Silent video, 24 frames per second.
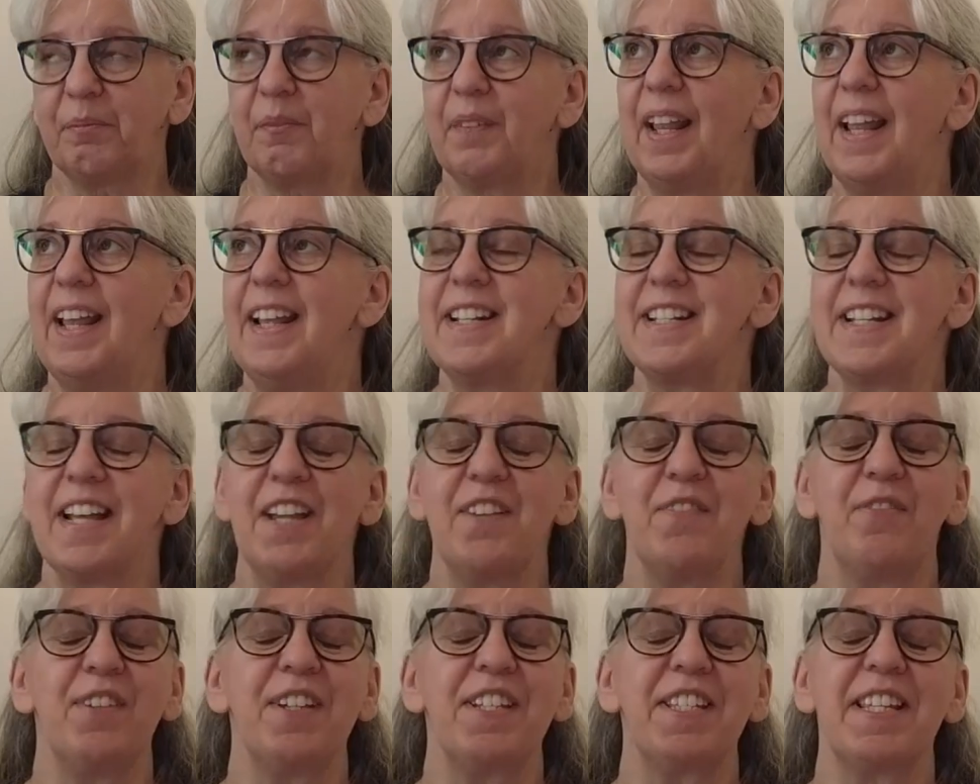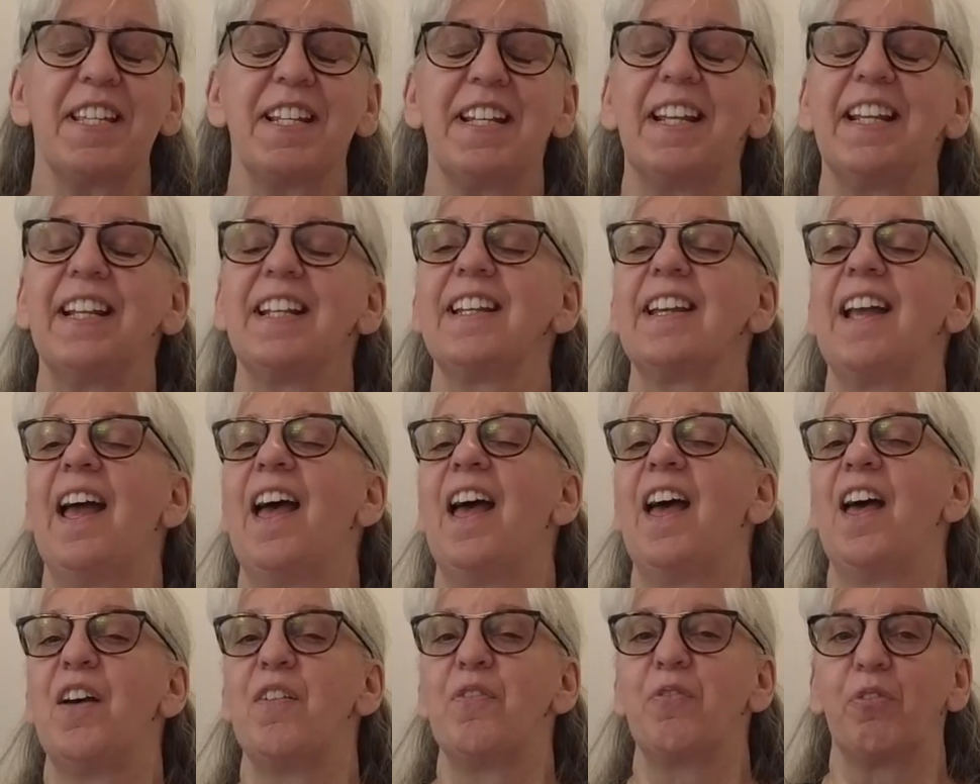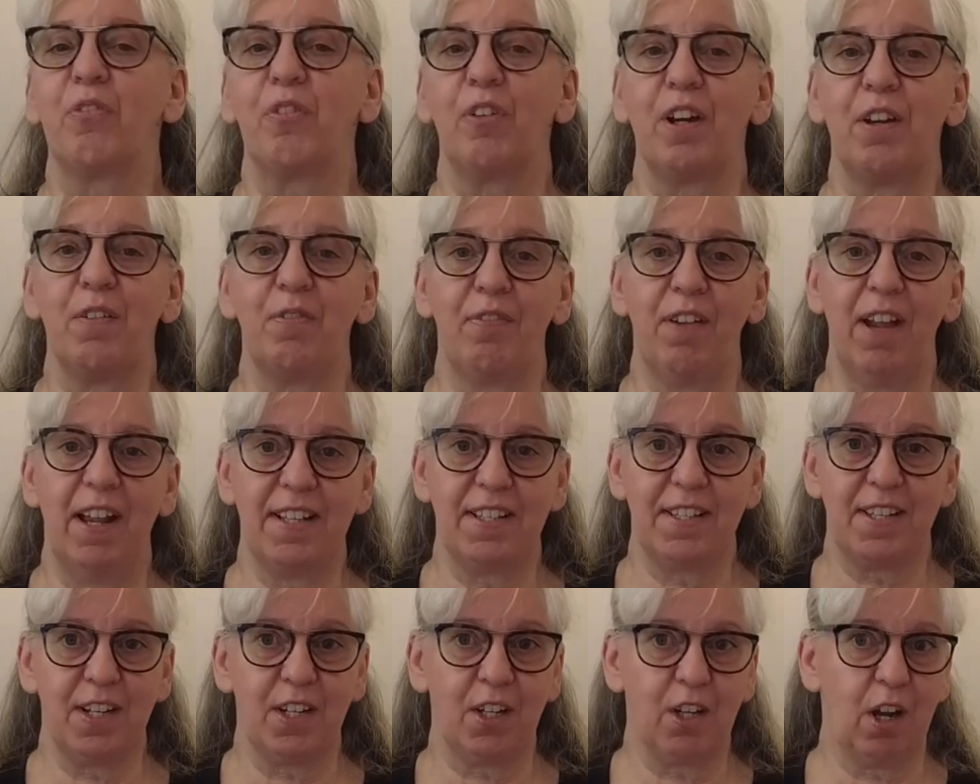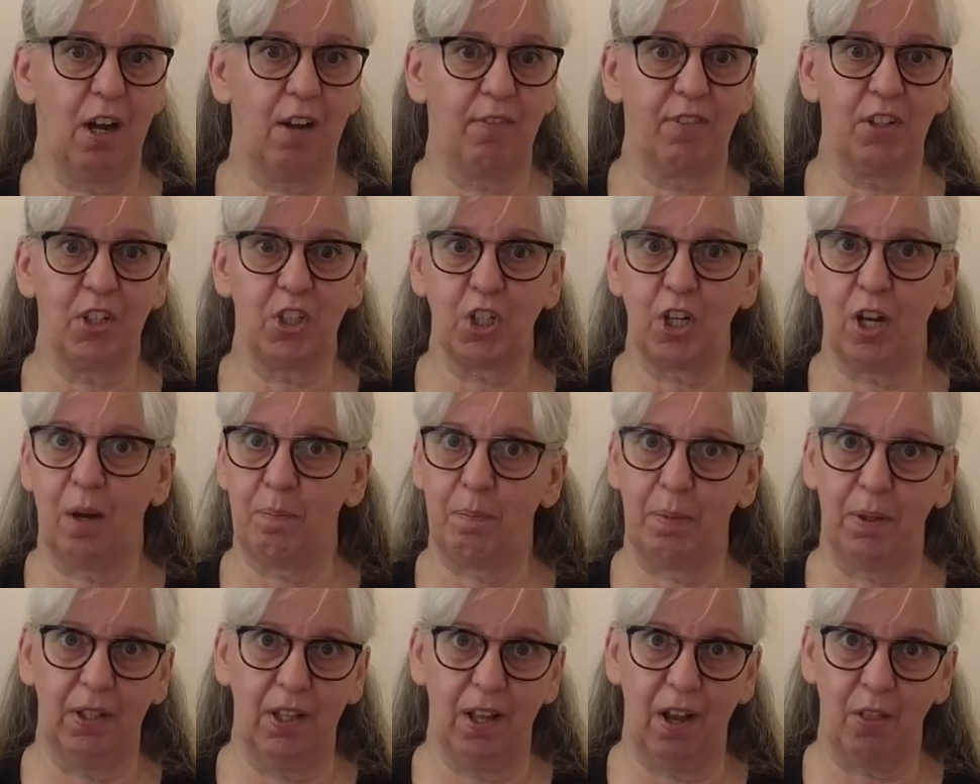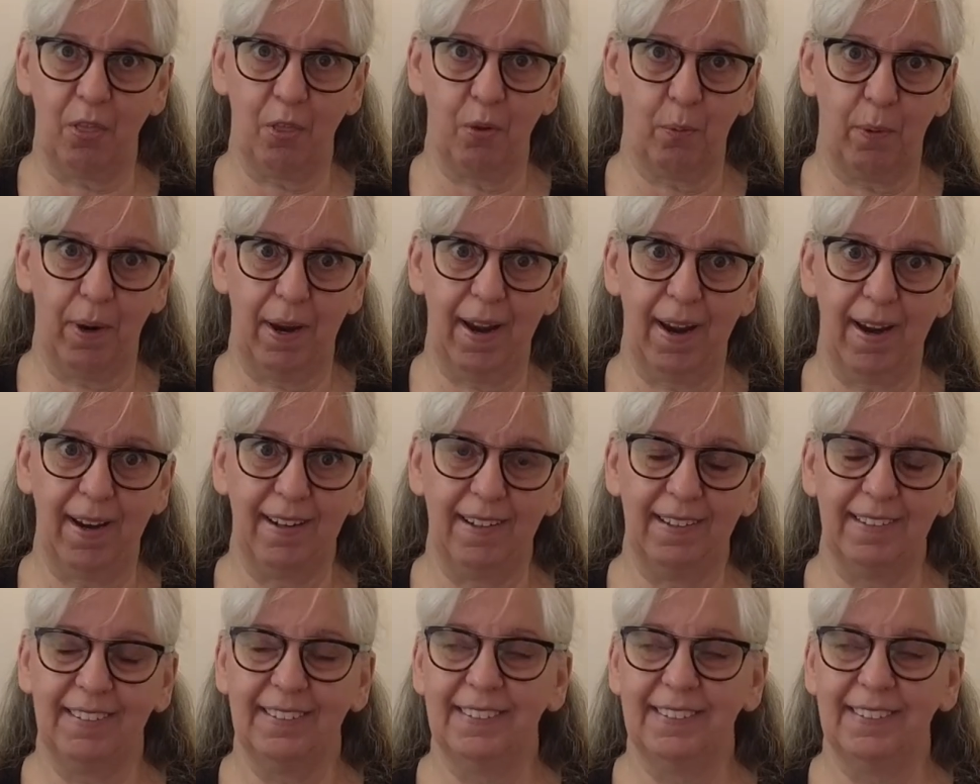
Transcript: And I visited every fancy coffee shop along the way.